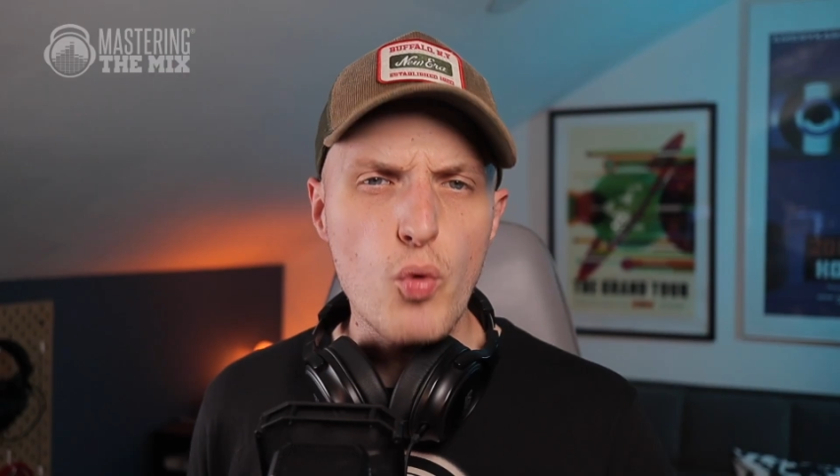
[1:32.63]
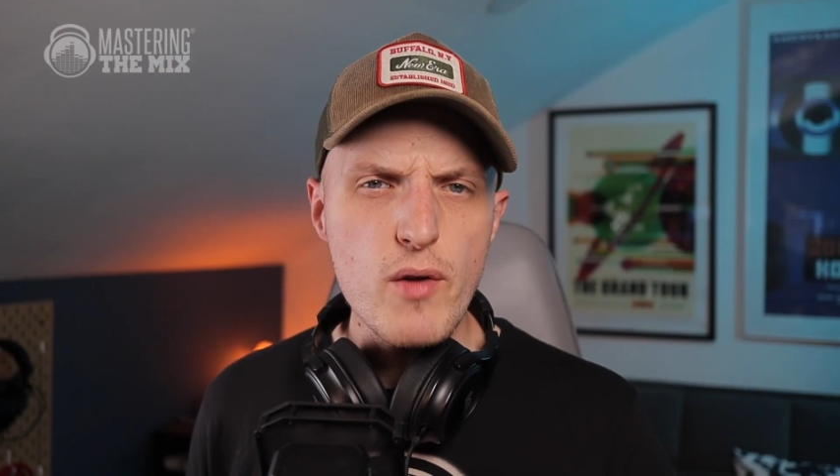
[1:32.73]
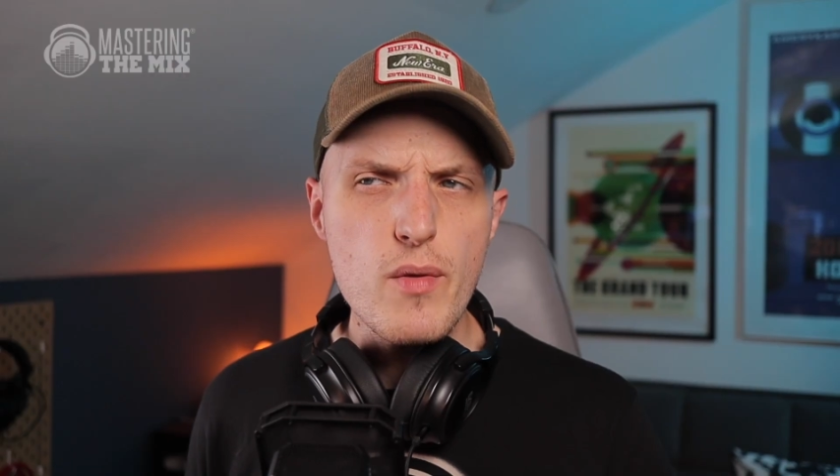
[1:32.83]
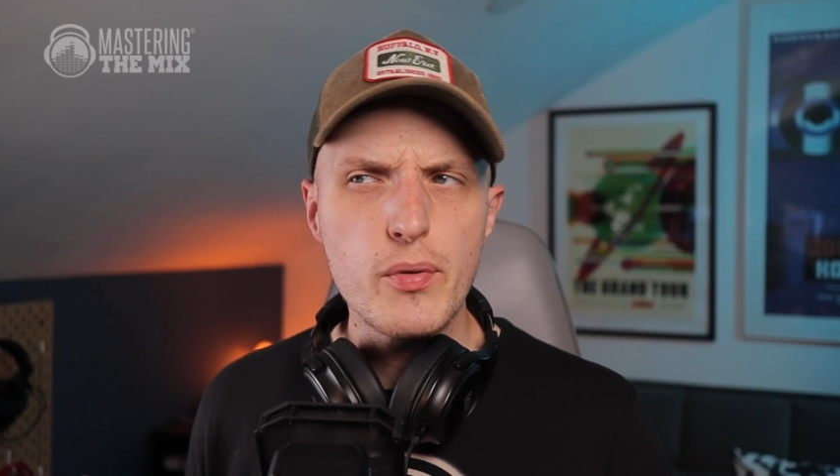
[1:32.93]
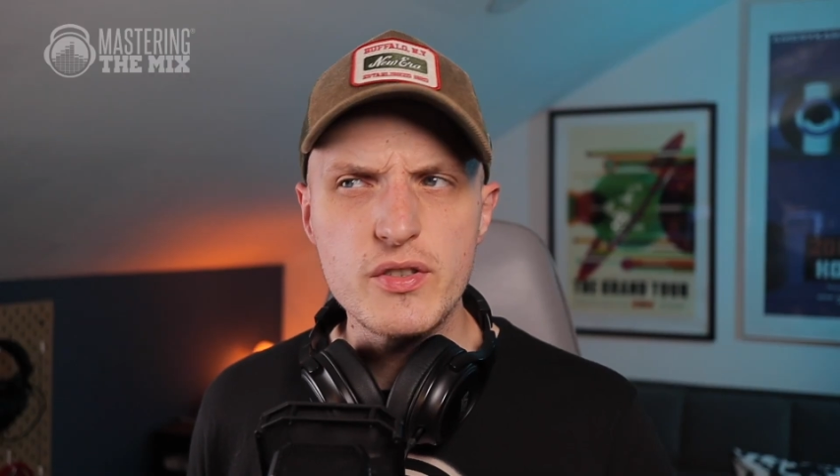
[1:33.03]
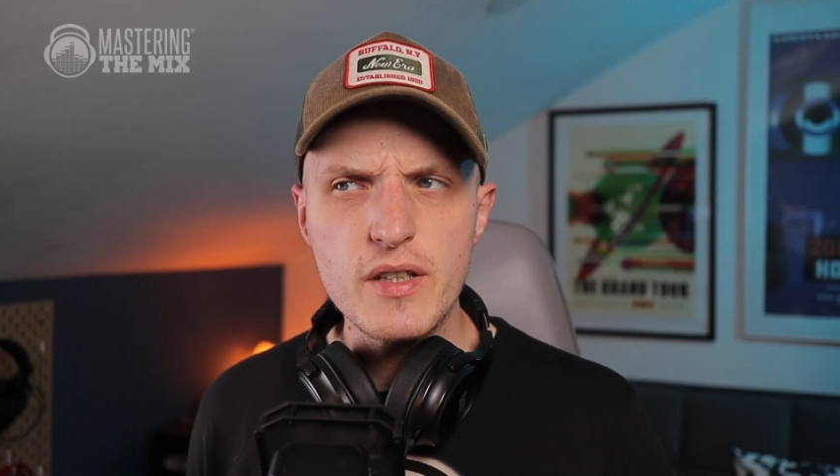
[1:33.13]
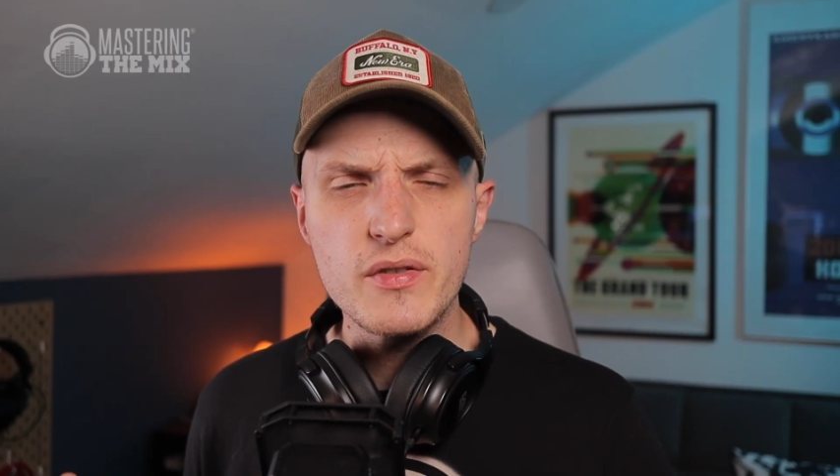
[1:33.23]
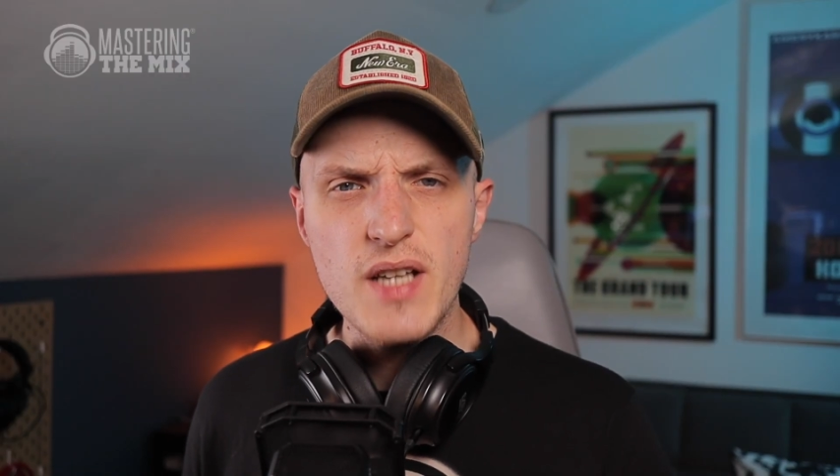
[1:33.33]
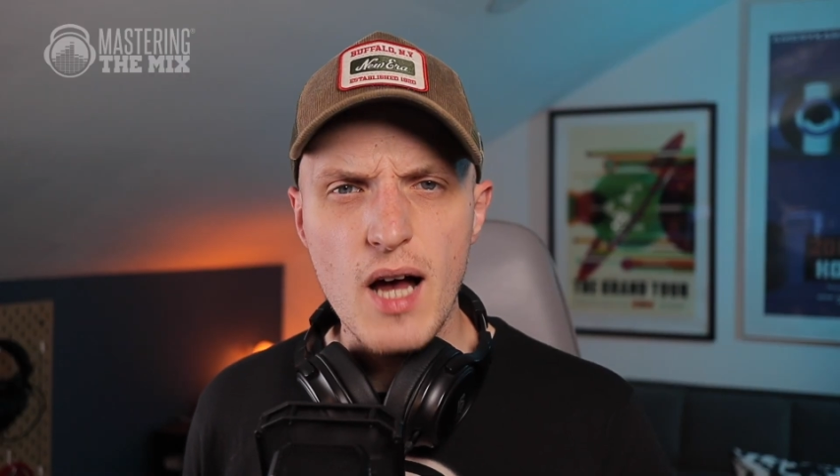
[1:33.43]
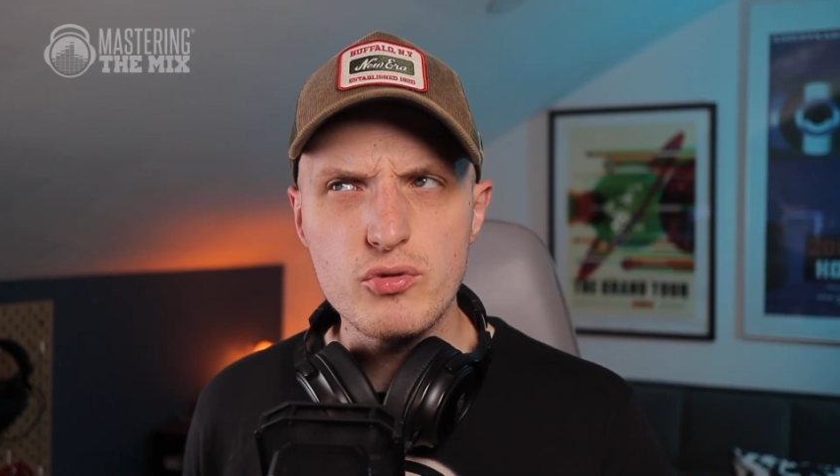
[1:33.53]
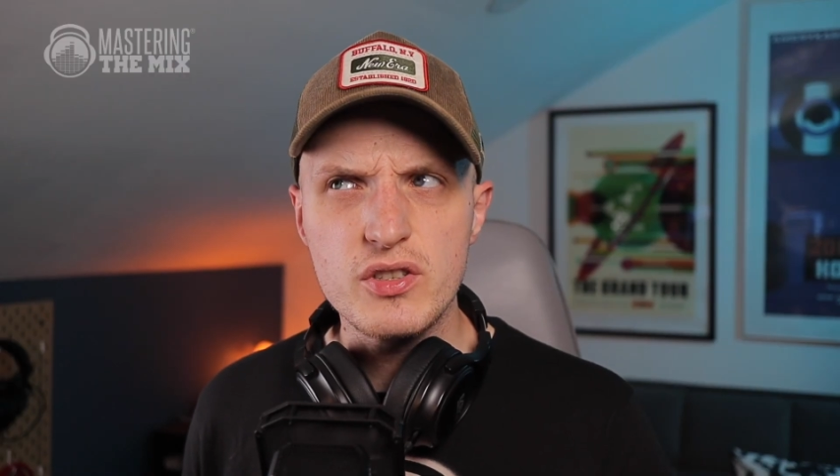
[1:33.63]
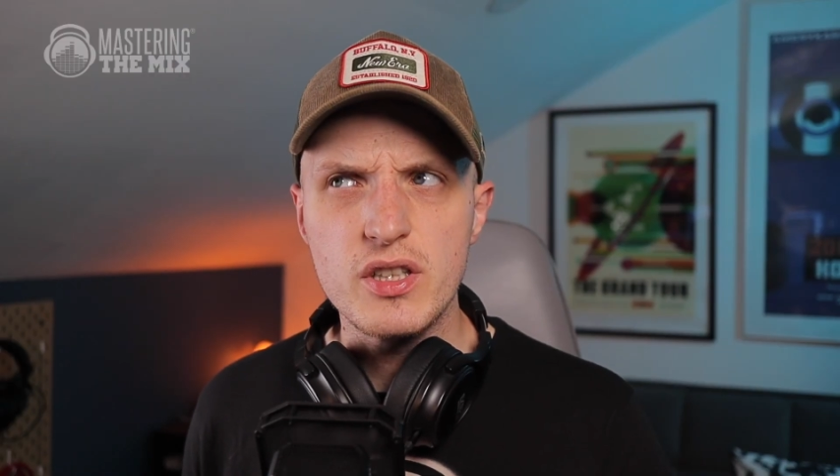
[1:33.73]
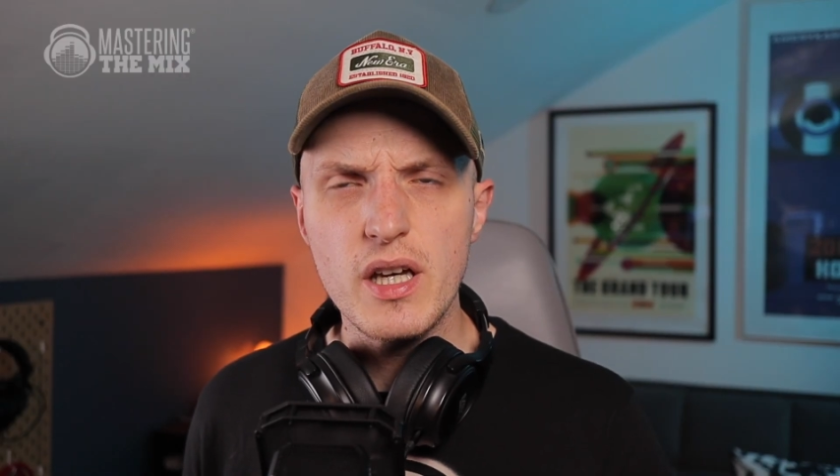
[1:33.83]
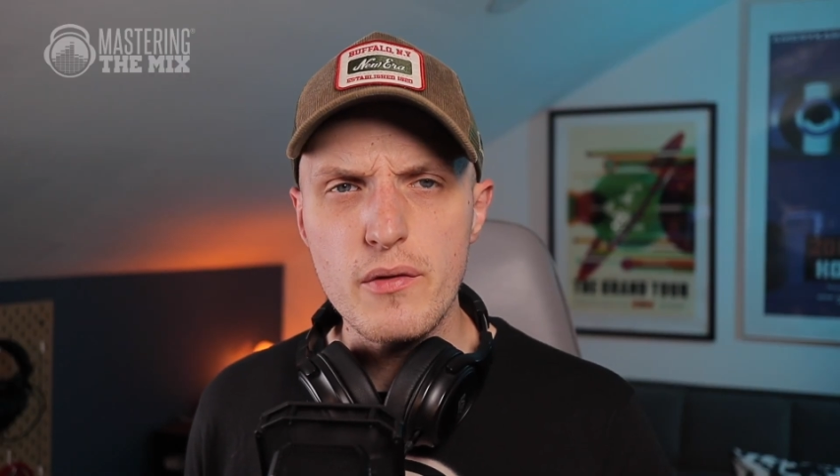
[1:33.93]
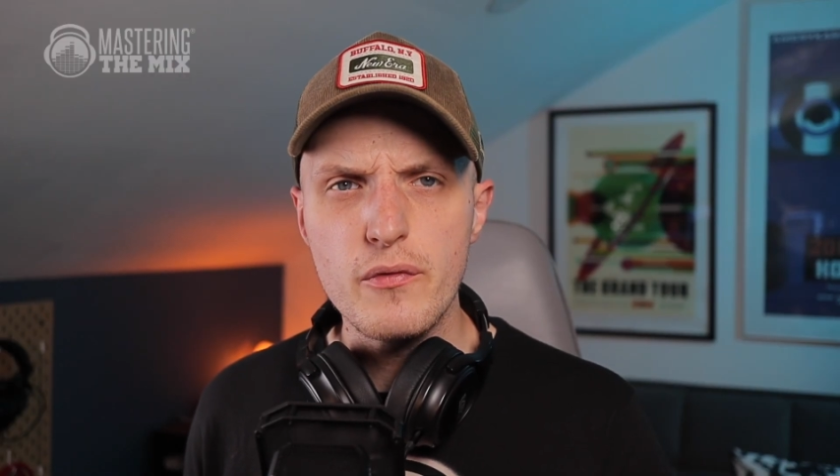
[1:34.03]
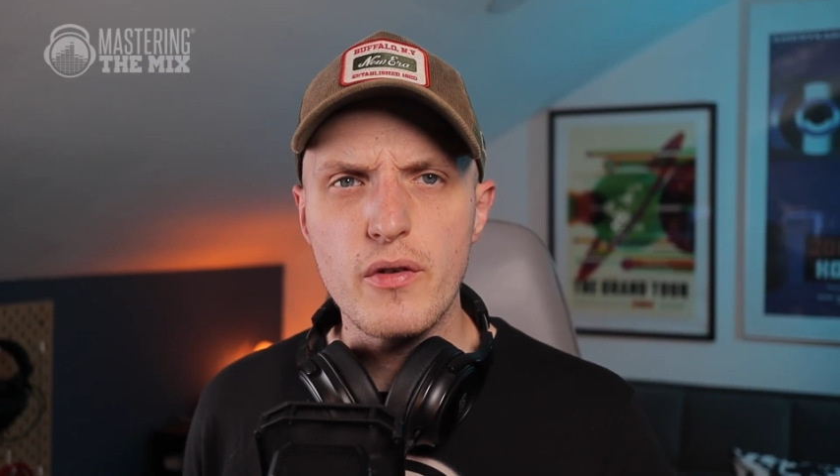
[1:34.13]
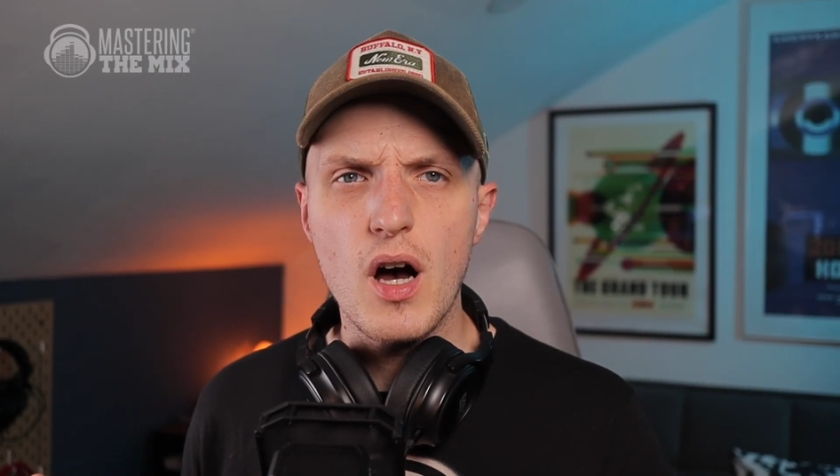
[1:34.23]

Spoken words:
way we perceive sounds give